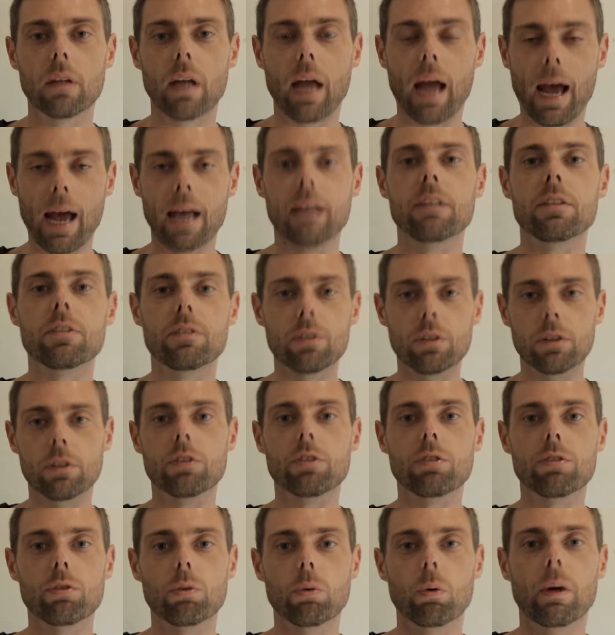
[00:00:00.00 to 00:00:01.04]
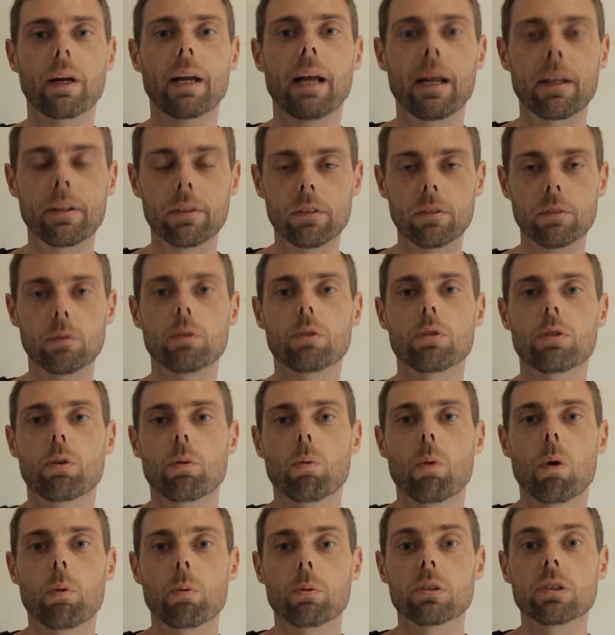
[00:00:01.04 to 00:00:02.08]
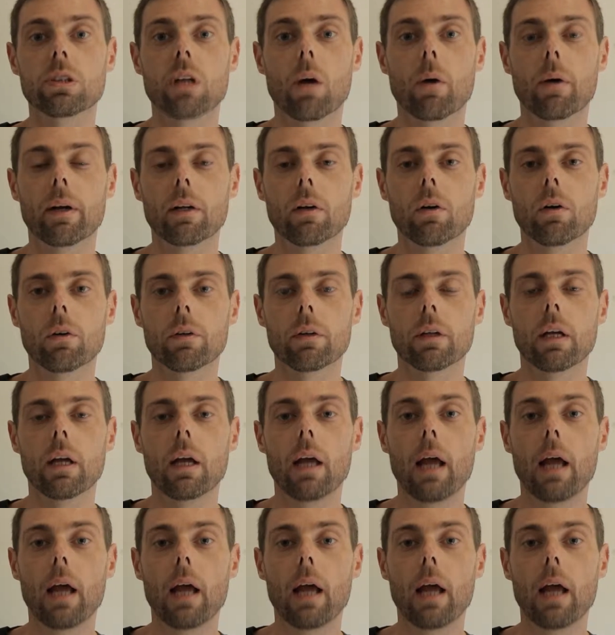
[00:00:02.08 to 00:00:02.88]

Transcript: added to the story and to what was going on.